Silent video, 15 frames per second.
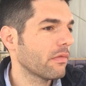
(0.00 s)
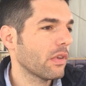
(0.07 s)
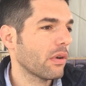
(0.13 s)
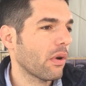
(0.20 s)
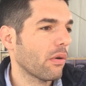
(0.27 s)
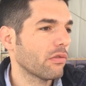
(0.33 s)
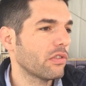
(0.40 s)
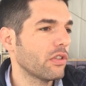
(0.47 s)
you
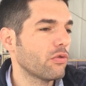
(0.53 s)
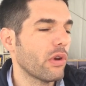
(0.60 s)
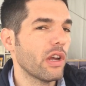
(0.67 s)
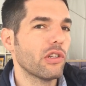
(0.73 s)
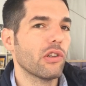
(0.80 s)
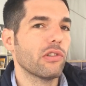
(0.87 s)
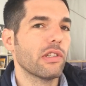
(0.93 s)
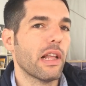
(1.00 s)
know,
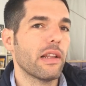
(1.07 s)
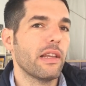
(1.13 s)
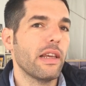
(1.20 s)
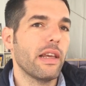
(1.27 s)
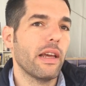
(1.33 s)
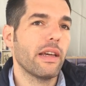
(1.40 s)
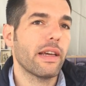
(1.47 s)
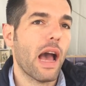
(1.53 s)
situations that
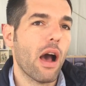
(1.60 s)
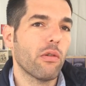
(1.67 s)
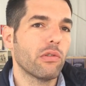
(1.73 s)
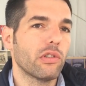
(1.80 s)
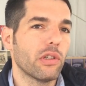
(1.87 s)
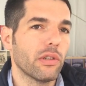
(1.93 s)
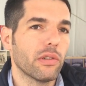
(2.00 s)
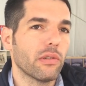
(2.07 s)
he
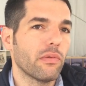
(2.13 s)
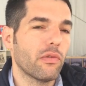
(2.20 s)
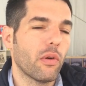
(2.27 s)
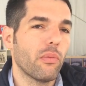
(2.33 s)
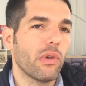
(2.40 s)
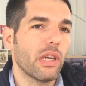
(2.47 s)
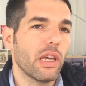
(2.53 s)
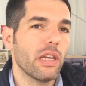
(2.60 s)
encounters from
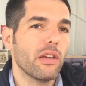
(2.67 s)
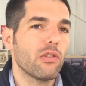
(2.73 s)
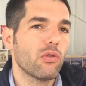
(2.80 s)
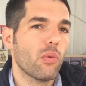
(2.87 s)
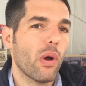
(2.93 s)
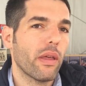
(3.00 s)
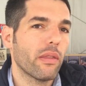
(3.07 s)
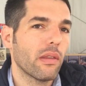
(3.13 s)
beginning
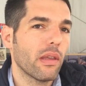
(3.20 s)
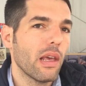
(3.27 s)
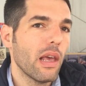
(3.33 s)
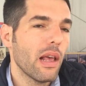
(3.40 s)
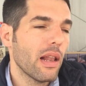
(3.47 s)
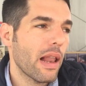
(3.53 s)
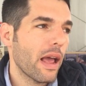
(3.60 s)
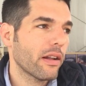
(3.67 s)
to end,
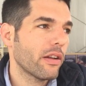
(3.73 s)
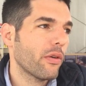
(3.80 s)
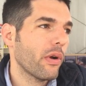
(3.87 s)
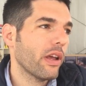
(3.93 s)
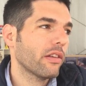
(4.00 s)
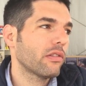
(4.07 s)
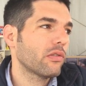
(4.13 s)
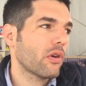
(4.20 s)
like the
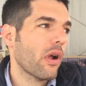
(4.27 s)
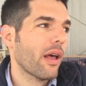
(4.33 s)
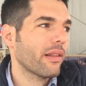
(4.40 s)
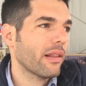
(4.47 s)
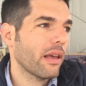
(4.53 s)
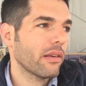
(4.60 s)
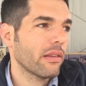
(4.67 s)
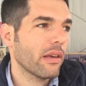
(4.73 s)

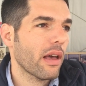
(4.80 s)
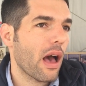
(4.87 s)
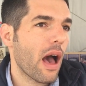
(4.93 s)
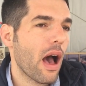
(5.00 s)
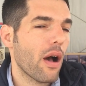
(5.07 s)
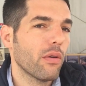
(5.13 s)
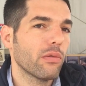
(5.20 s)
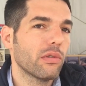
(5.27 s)
restaurant, like the
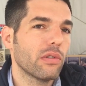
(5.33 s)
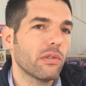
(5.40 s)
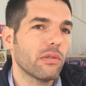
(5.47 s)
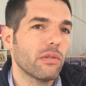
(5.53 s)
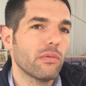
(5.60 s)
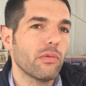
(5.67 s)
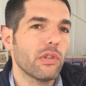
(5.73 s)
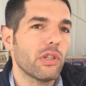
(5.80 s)

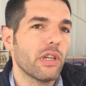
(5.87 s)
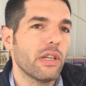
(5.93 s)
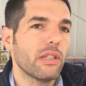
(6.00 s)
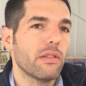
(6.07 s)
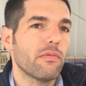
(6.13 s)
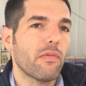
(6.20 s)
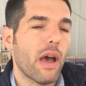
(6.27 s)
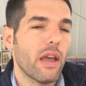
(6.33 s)
house which
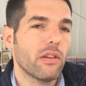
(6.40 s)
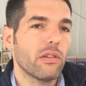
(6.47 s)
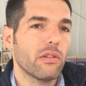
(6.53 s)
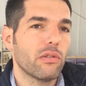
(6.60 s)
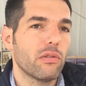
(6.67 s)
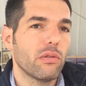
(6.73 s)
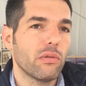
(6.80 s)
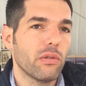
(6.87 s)
he's
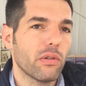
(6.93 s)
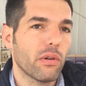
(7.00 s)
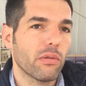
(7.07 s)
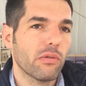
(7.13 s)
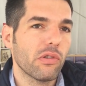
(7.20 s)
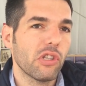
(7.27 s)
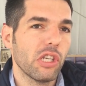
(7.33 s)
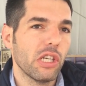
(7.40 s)
invited to, you
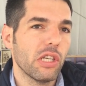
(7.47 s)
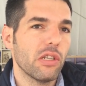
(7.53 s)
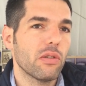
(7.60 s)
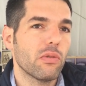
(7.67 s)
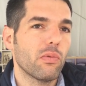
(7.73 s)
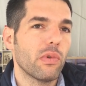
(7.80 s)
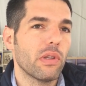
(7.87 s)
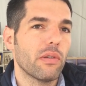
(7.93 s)
know,
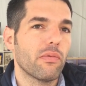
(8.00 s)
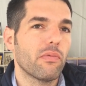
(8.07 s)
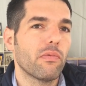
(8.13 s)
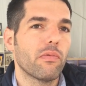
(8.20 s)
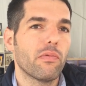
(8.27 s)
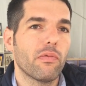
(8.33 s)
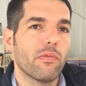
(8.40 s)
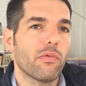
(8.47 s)
seize with a
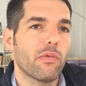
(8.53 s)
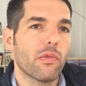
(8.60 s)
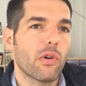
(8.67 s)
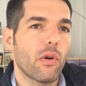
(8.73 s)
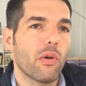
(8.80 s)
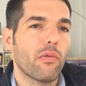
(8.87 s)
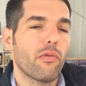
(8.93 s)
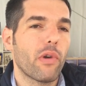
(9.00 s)

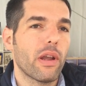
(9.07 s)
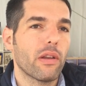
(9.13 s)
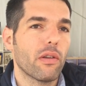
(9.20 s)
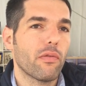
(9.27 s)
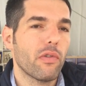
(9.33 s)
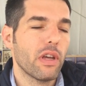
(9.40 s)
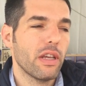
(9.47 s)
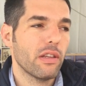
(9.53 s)
crook friend
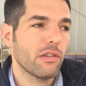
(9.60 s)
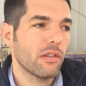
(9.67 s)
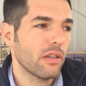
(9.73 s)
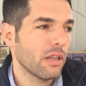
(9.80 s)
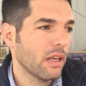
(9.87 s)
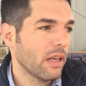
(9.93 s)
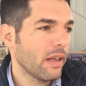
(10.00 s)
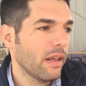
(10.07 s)
of his,
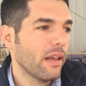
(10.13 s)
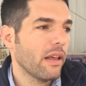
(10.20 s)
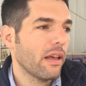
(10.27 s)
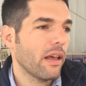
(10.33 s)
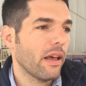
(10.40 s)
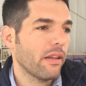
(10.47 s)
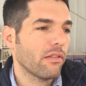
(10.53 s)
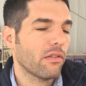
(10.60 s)

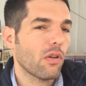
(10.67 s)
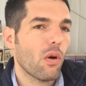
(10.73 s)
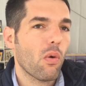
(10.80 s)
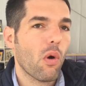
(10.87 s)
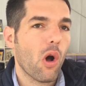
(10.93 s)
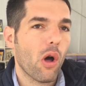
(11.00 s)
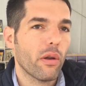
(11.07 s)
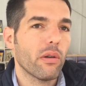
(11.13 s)
and
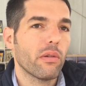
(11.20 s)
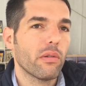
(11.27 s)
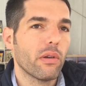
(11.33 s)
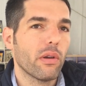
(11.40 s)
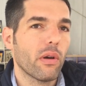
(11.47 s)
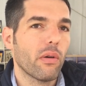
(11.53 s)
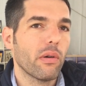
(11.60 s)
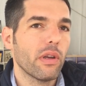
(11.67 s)
so on.
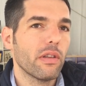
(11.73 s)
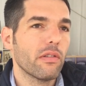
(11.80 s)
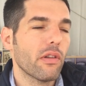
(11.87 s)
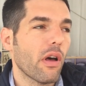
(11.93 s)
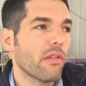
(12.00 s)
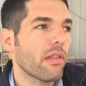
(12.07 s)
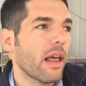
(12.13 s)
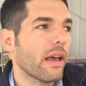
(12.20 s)
You know, he's
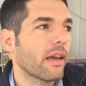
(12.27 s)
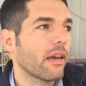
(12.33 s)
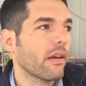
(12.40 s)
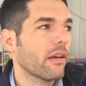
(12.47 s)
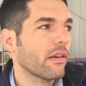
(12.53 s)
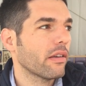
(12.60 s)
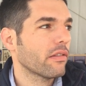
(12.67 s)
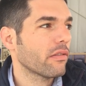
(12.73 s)
not like
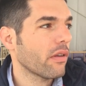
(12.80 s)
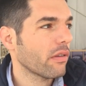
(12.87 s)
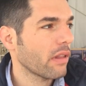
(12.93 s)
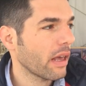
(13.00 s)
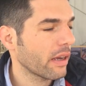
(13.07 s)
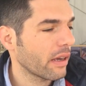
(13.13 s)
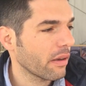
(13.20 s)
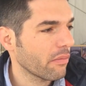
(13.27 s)

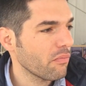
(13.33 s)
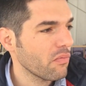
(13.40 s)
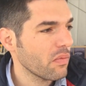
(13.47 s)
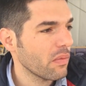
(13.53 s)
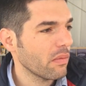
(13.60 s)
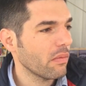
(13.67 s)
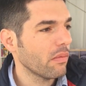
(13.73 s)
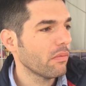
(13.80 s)
a
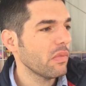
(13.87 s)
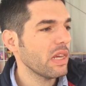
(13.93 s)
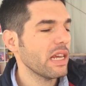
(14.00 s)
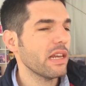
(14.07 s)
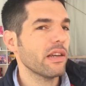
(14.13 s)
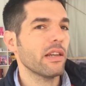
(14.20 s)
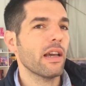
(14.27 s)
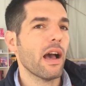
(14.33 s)

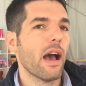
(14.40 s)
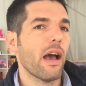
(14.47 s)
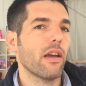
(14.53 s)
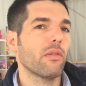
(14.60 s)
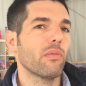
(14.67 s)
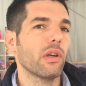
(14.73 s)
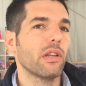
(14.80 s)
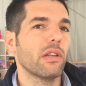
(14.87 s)
mean
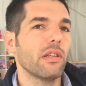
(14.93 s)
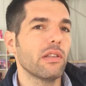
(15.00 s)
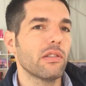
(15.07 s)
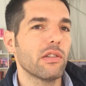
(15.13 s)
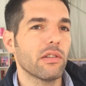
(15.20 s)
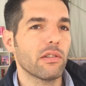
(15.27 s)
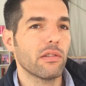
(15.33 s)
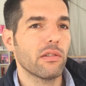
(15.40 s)
guy, but he's
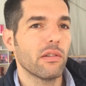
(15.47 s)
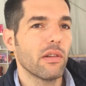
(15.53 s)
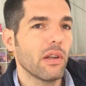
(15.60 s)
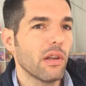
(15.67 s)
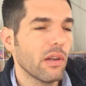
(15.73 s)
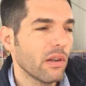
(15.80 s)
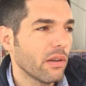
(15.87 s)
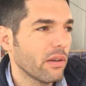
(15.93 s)
just,
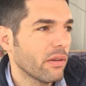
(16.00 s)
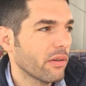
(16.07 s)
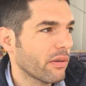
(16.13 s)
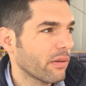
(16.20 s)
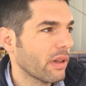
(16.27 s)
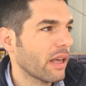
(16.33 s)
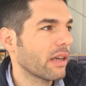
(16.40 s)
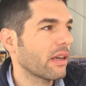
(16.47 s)
you
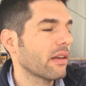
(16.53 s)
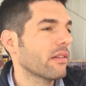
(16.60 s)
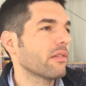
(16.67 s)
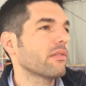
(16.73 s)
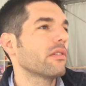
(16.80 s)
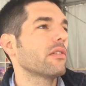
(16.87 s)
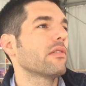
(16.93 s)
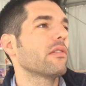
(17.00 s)
know, like
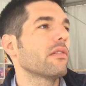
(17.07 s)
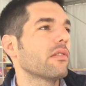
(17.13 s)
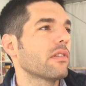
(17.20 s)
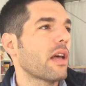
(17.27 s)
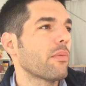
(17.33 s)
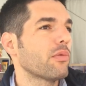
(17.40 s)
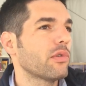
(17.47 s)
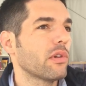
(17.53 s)
this
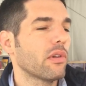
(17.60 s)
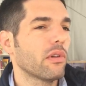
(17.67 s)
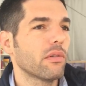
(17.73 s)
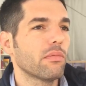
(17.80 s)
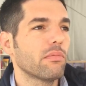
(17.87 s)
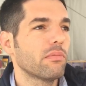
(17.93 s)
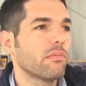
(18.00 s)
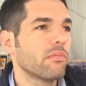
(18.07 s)
subtle,